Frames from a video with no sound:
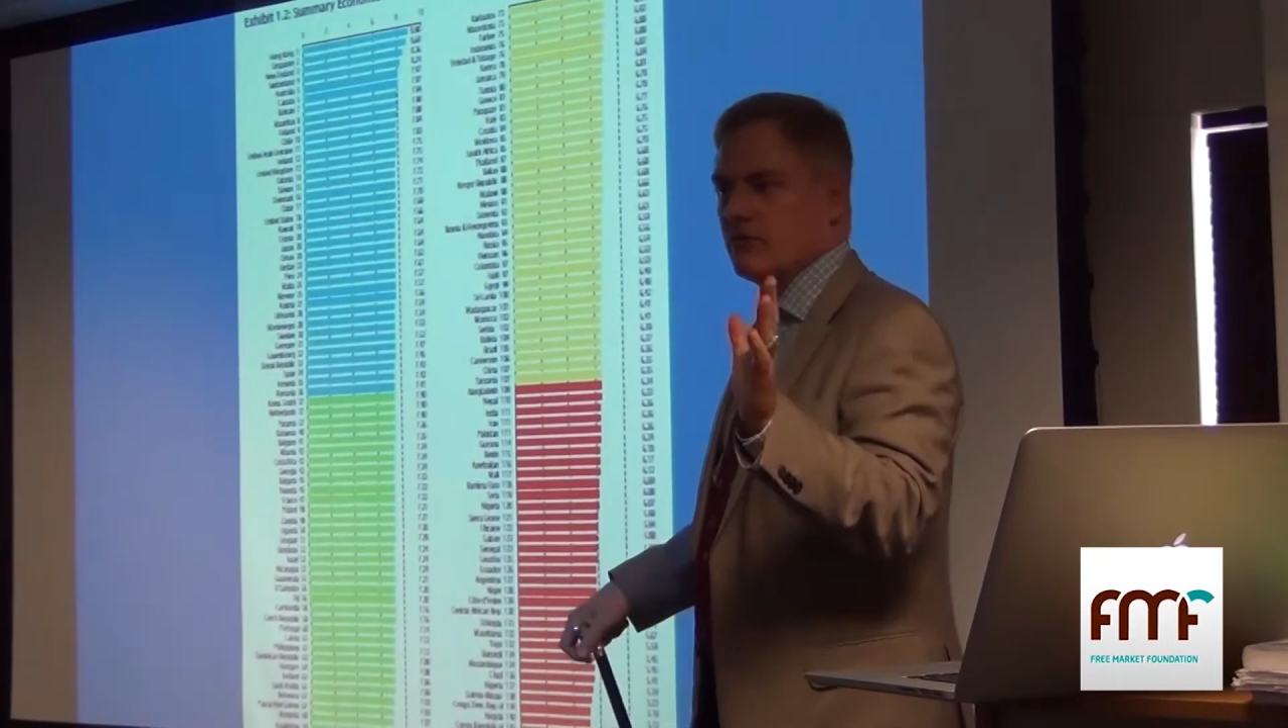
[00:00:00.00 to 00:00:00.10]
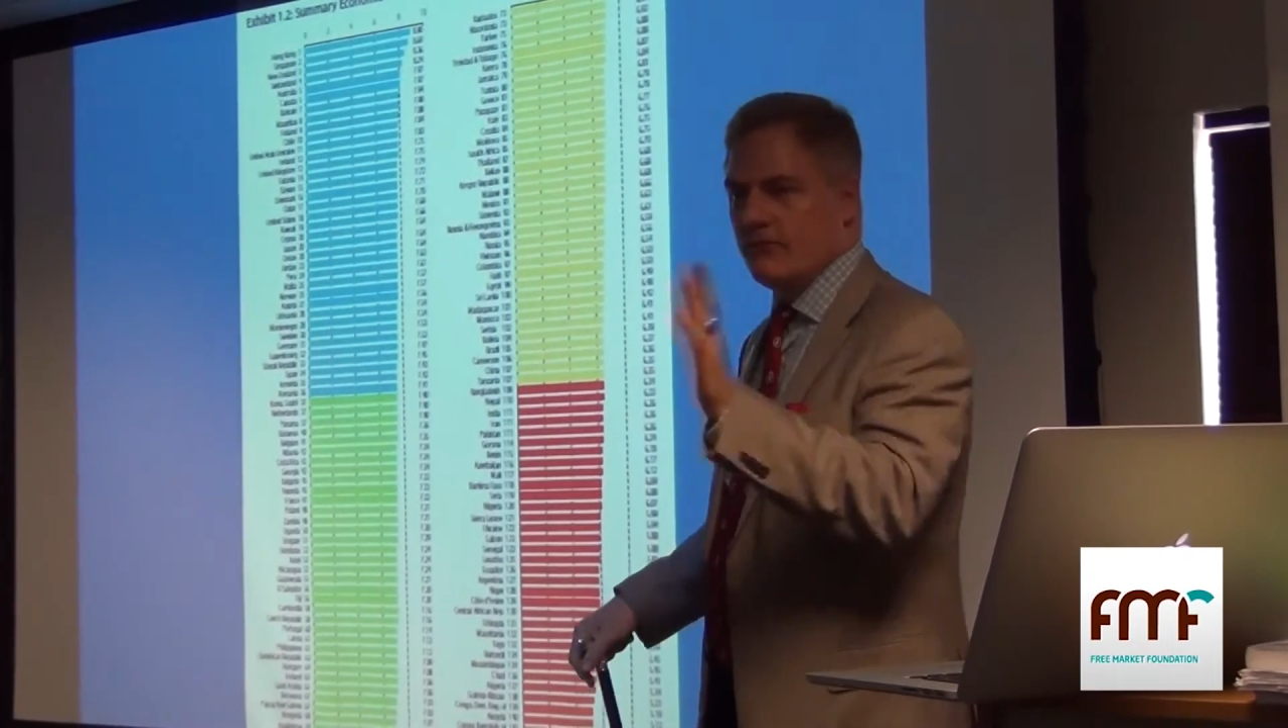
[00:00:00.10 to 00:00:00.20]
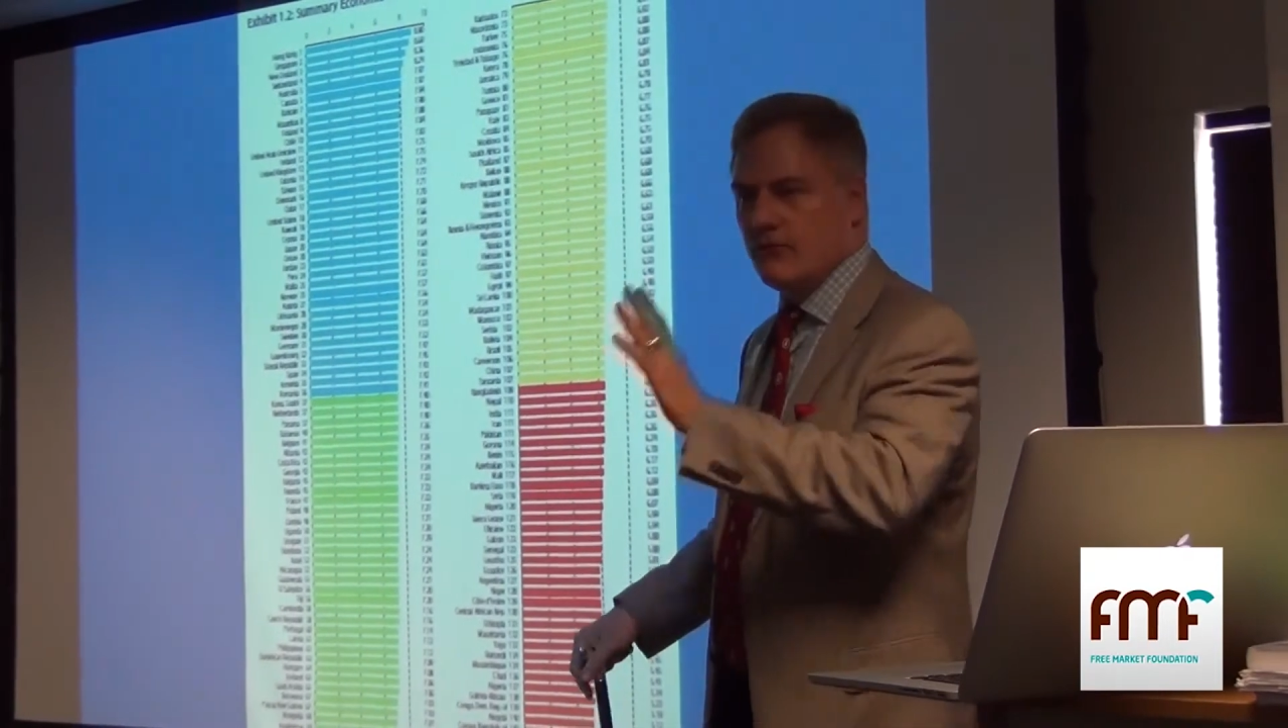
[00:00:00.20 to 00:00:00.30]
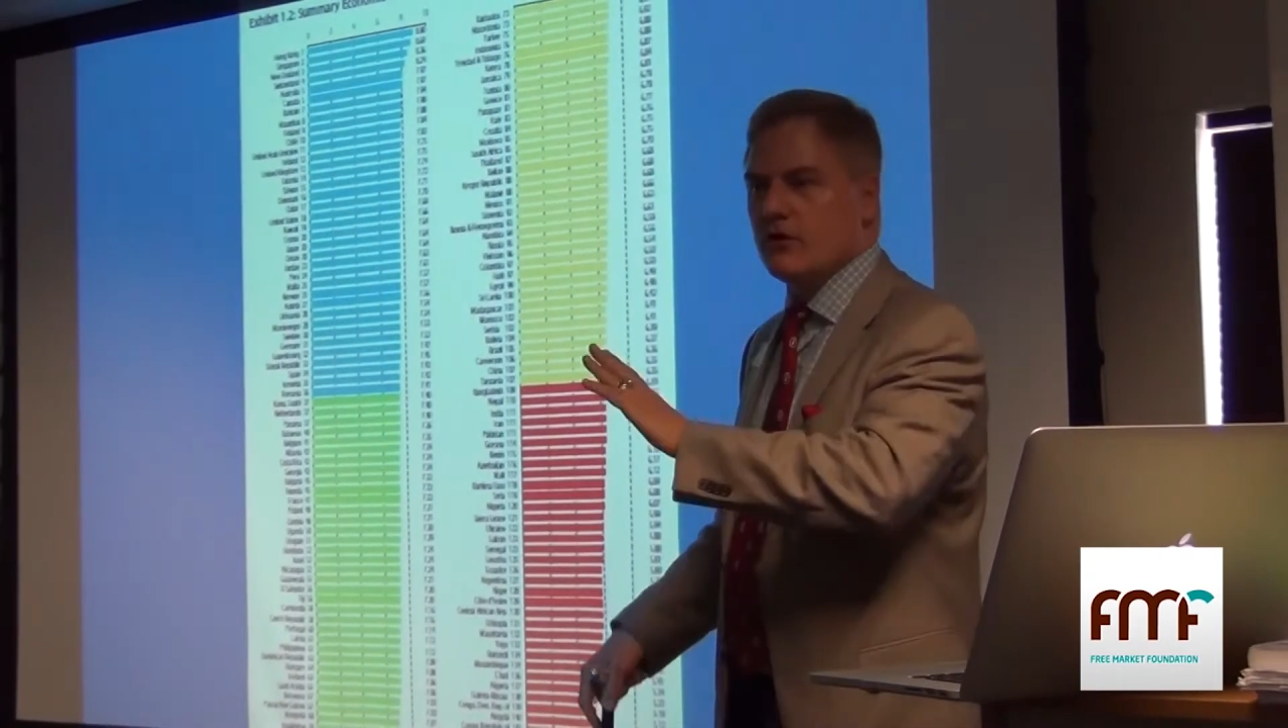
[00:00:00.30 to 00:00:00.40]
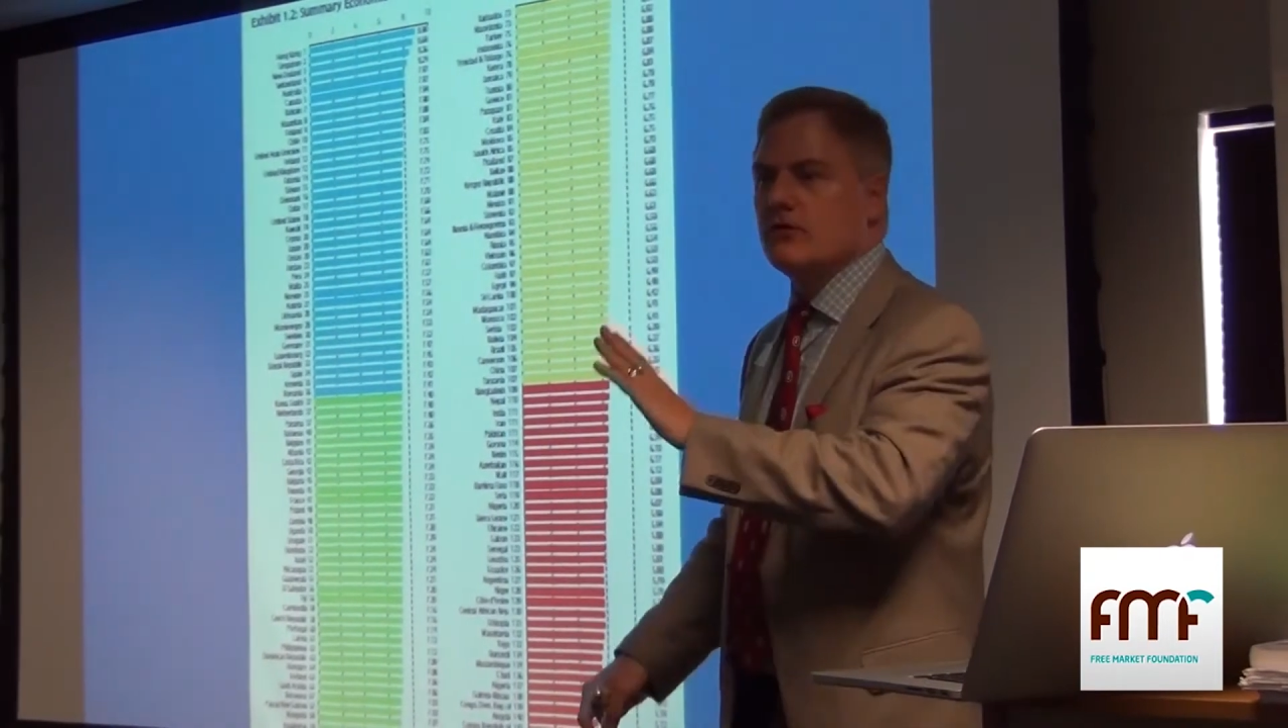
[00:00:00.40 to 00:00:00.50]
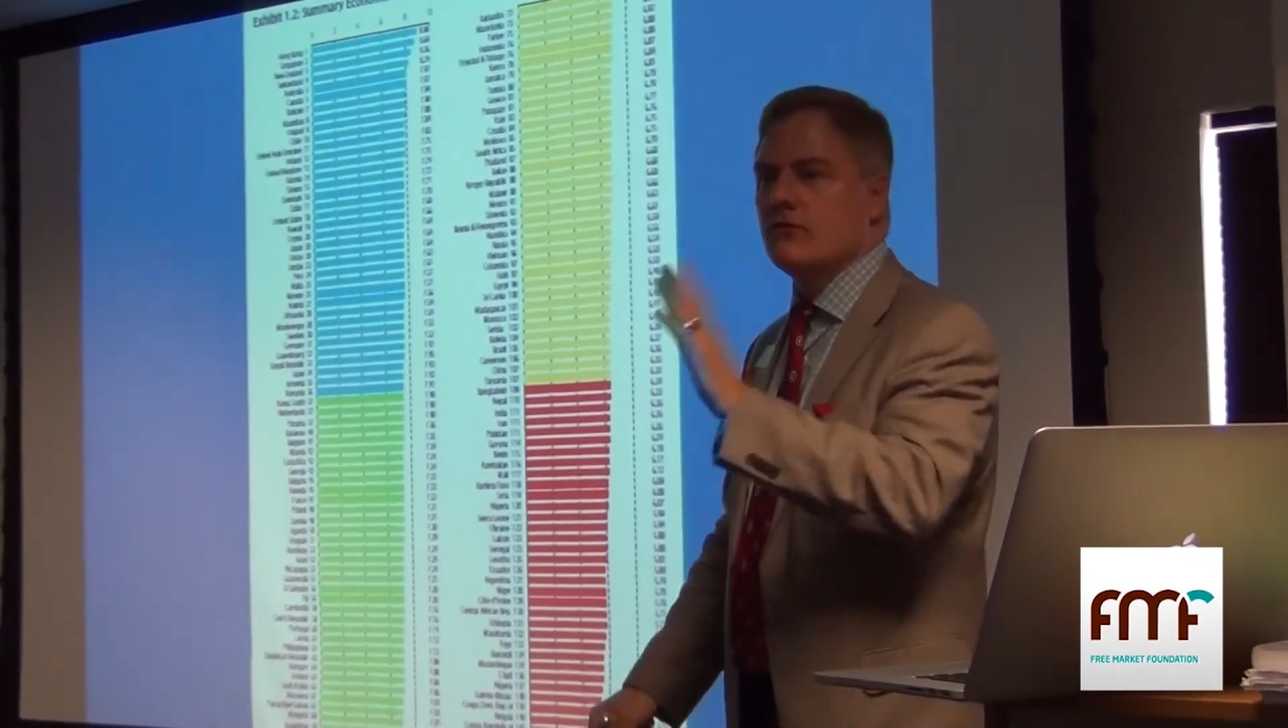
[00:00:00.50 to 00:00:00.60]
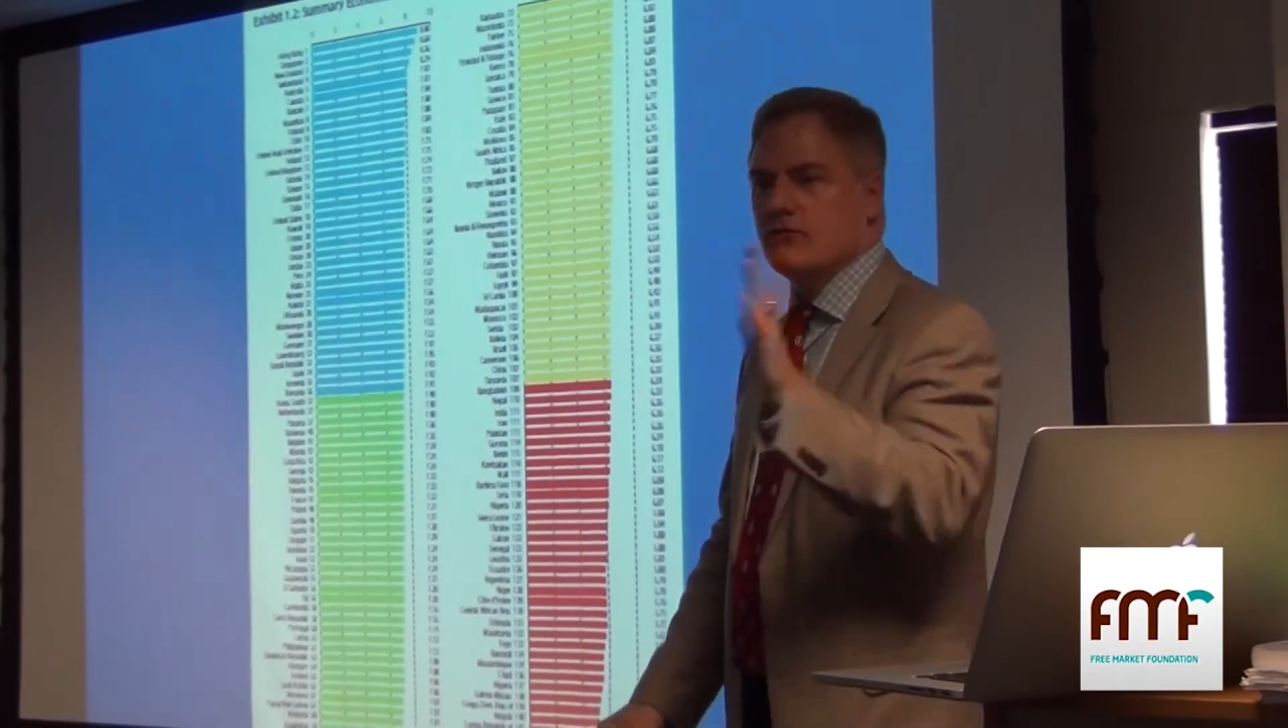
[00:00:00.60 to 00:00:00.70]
so 42